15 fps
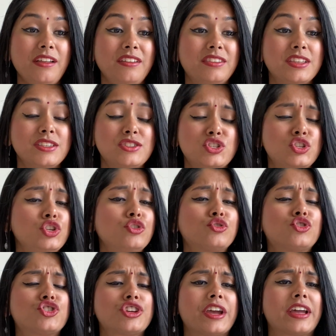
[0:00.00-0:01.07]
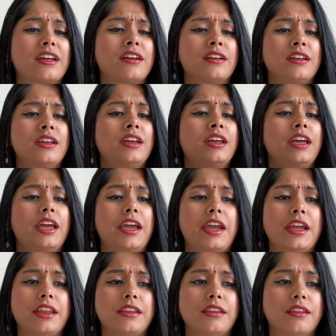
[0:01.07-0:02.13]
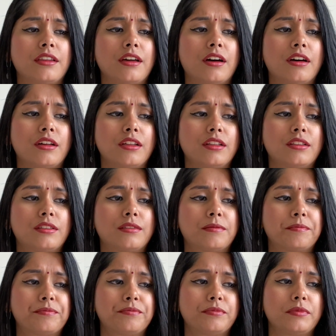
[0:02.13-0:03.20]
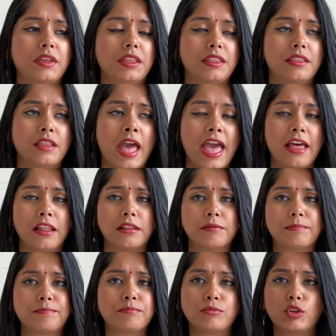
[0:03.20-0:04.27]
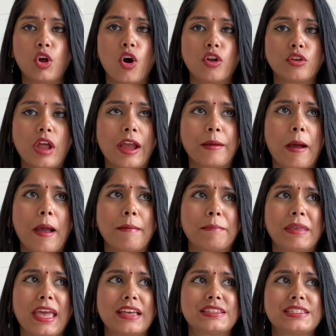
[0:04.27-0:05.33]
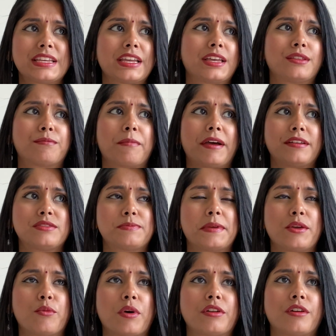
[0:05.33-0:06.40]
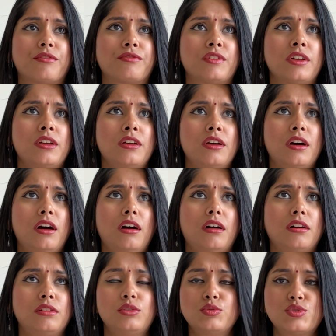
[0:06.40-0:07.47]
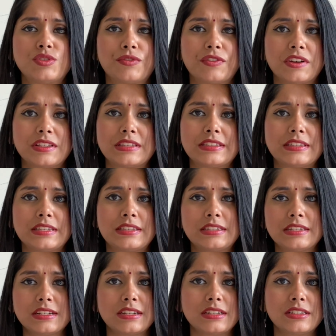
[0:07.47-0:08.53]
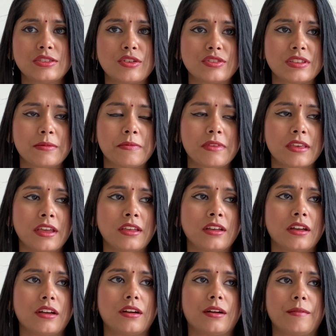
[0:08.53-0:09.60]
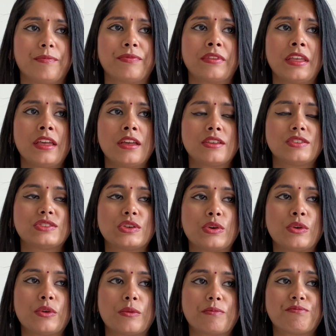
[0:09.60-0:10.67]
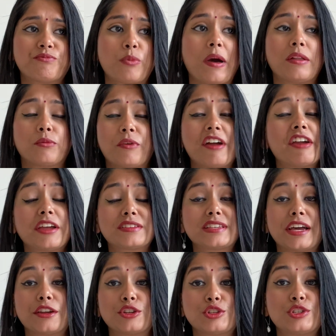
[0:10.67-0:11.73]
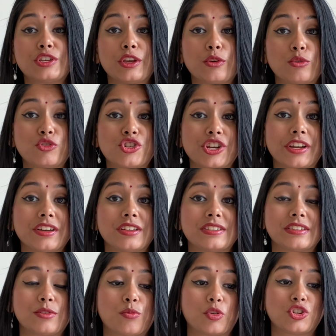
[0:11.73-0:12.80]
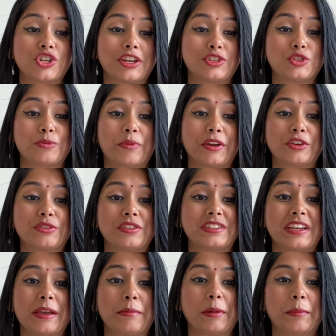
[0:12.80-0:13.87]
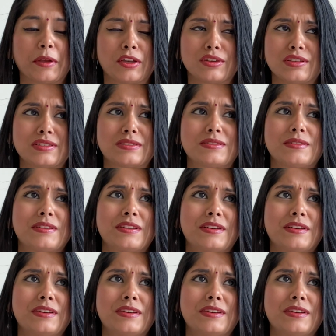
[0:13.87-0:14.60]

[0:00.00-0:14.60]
this new chick in hell, God, I'm guessing it must be one of Lucifer's sisters or something. So, well, very excited to see who she is and what she has to bring to the table, because